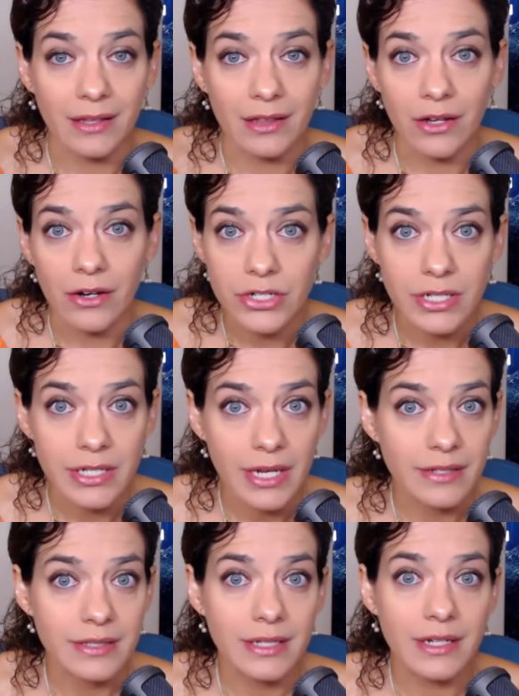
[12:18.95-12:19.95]
large
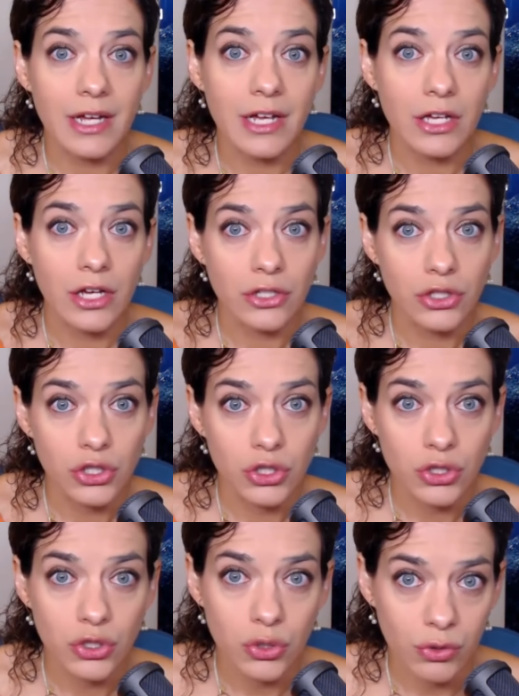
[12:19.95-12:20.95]
intestine
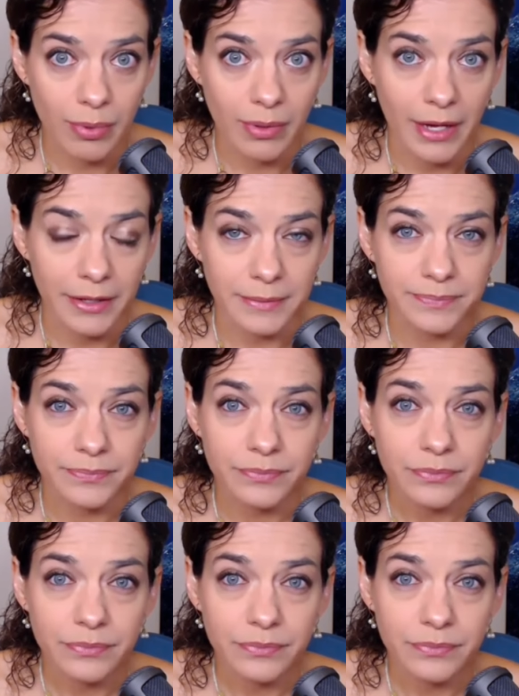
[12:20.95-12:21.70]
to the bladder.